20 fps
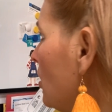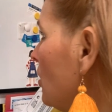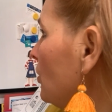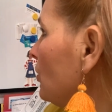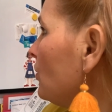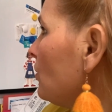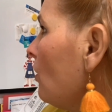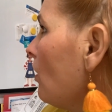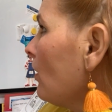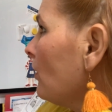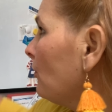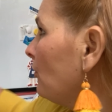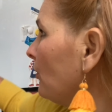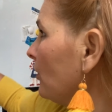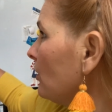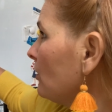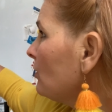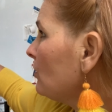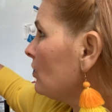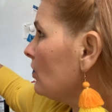So our
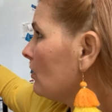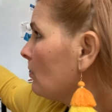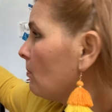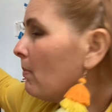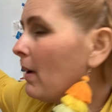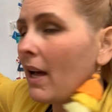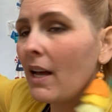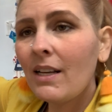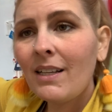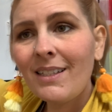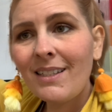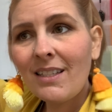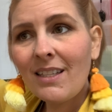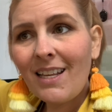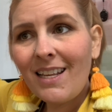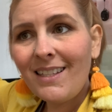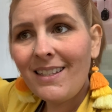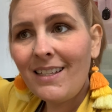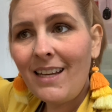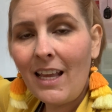first box
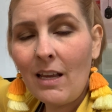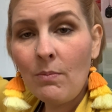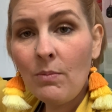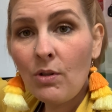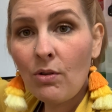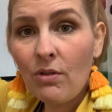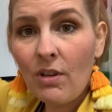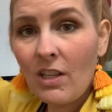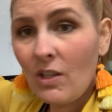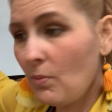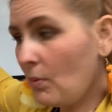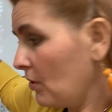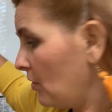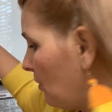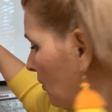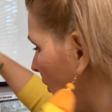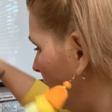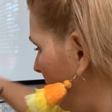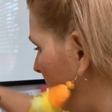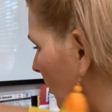says name, so that's where you're
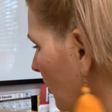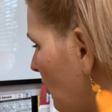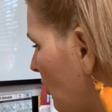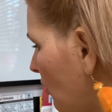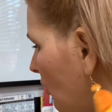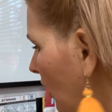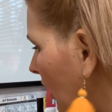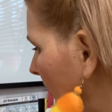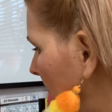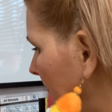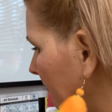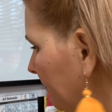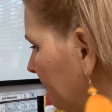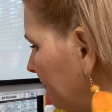going to put your name.